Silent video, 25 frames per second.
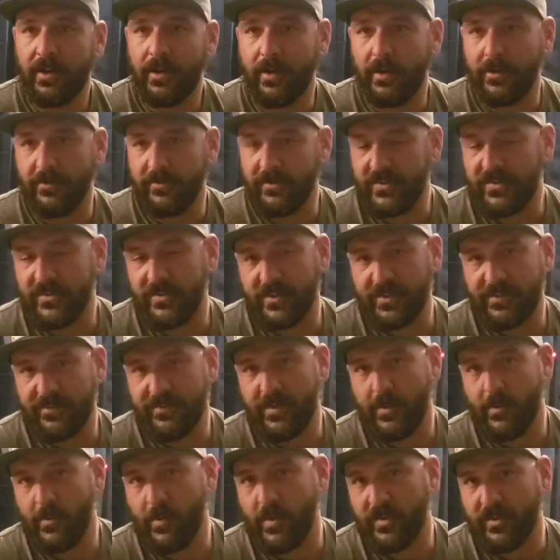Obviously, if
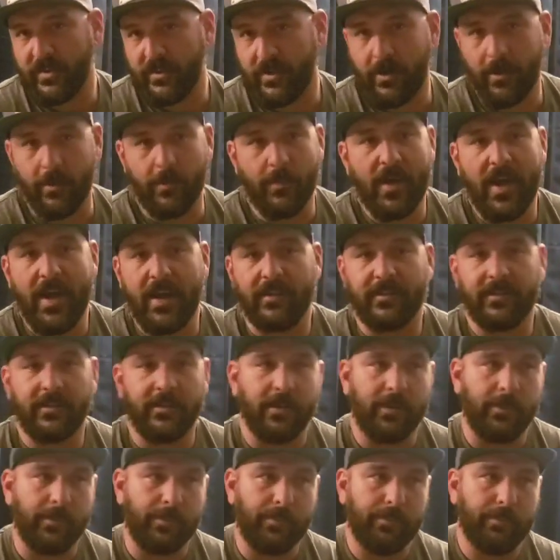they want the car back, they're
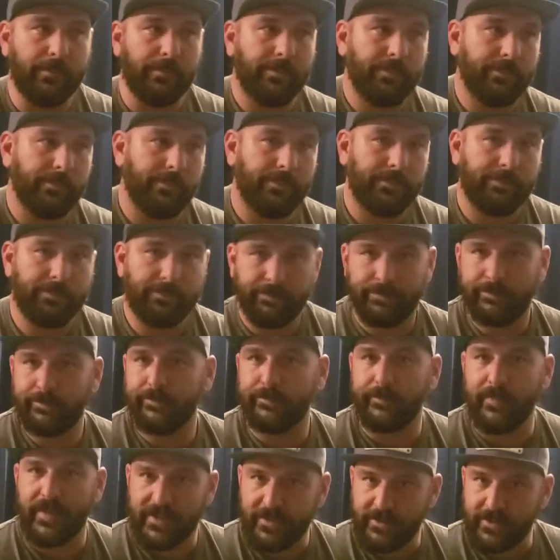going to
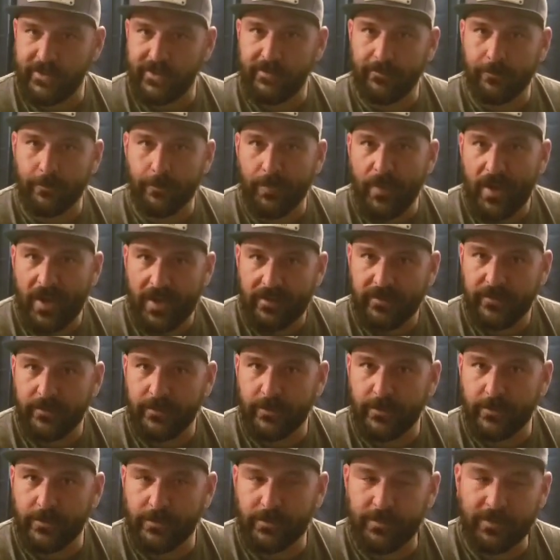make you give it back
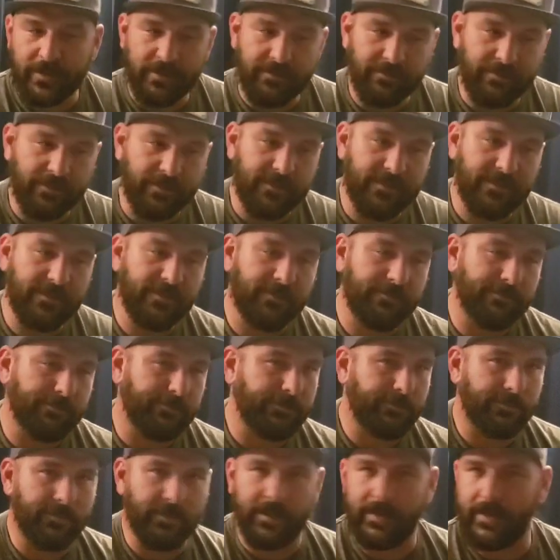to them. If it's
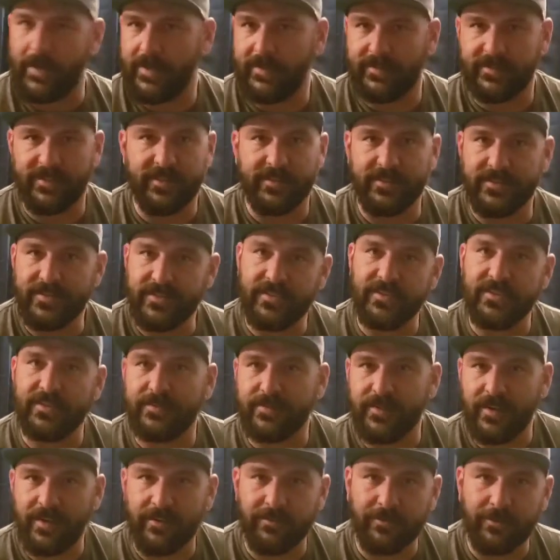a
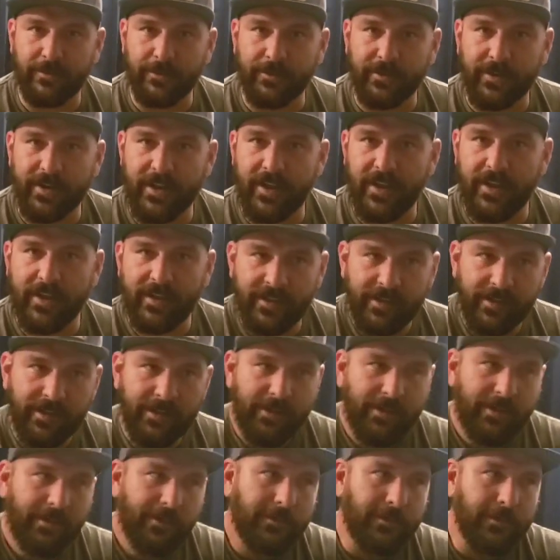1965 Coronet,
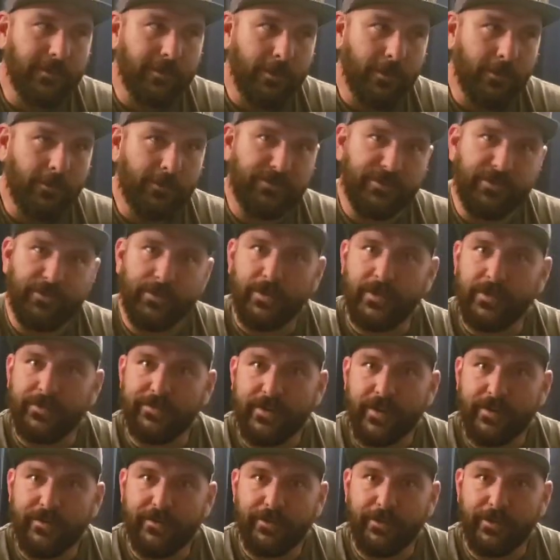the loan's
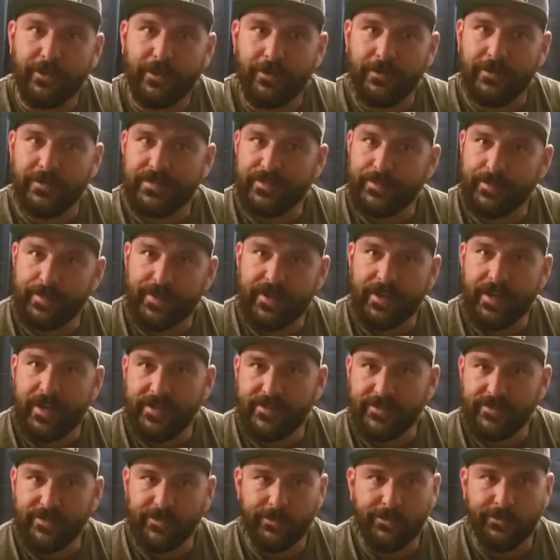$2,500. They might
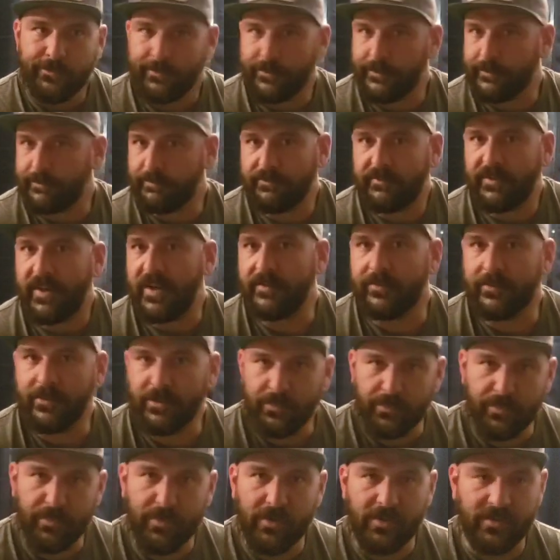ask you for
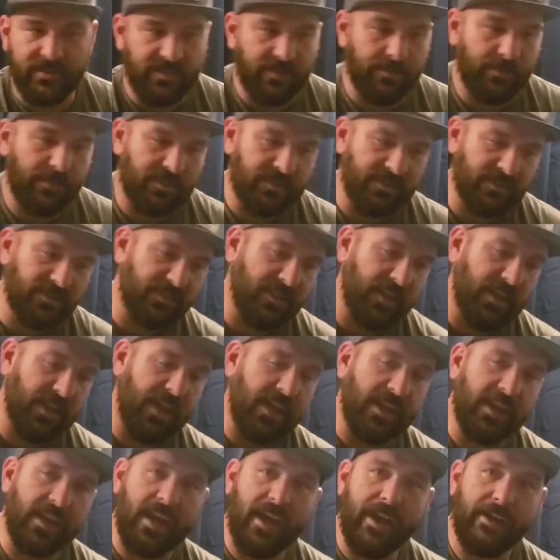$500. They may just say,
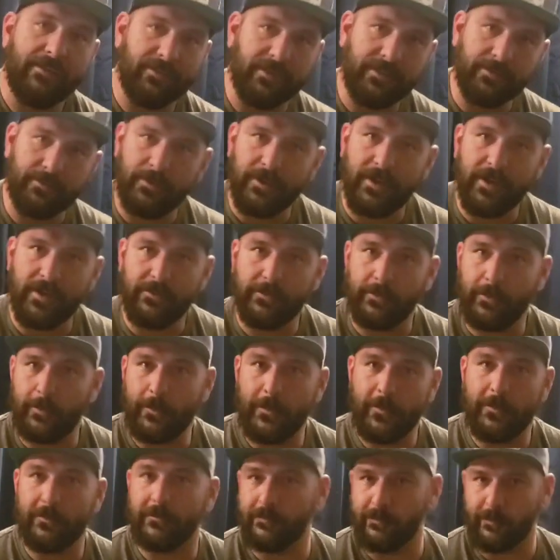hey, have it, whatever.
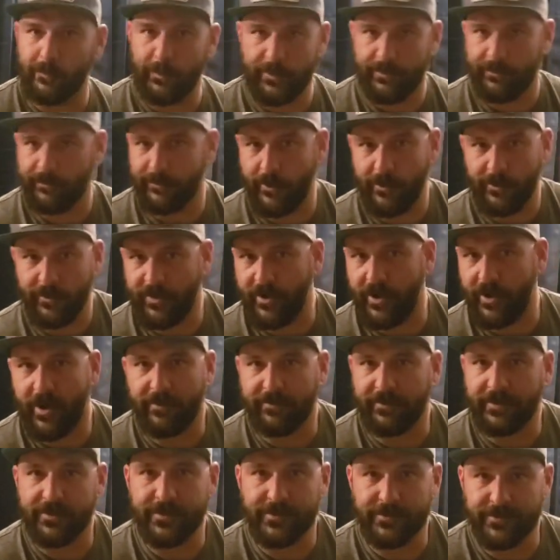We wrote it off
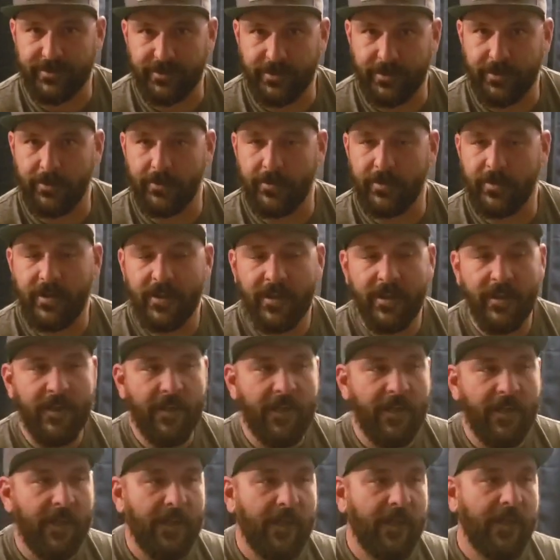years ago.
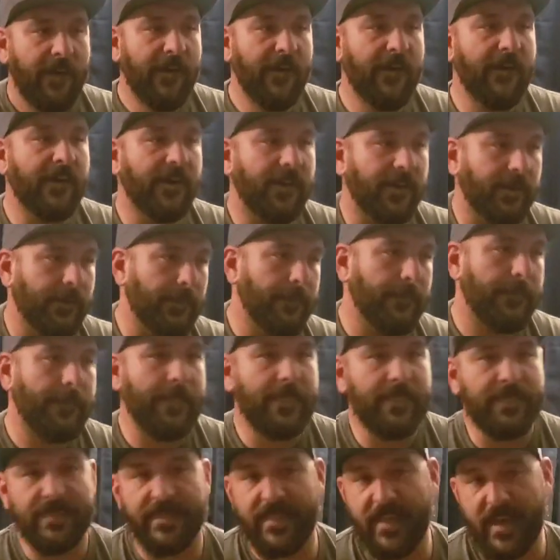
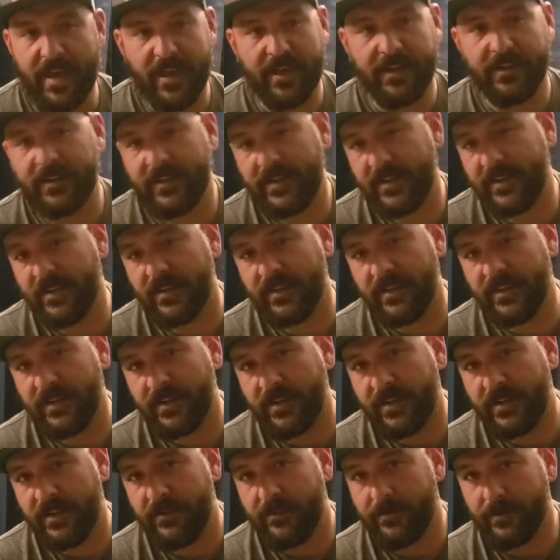Then,
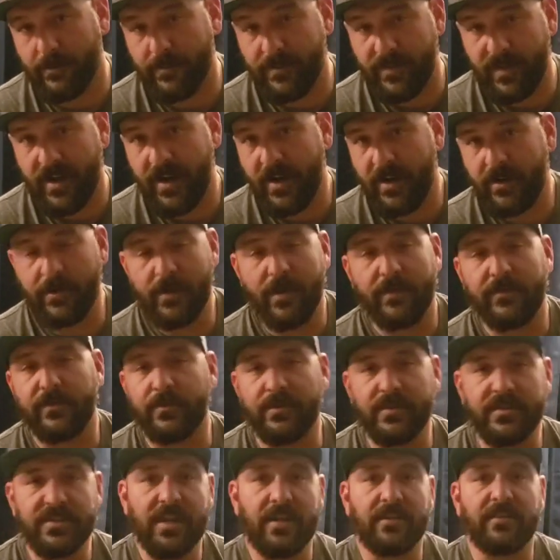from there, you have to
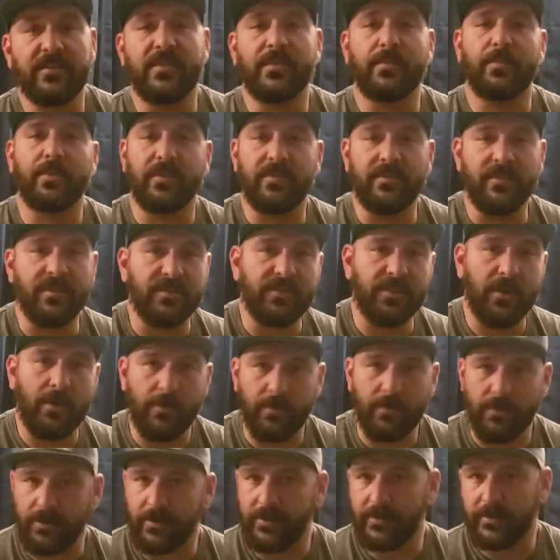reach out to the previous
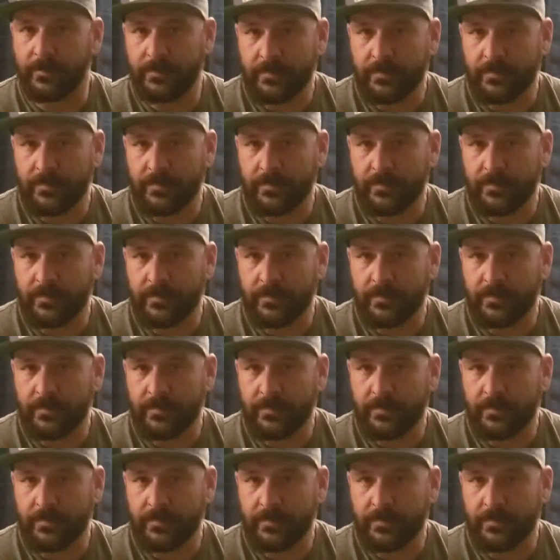owner.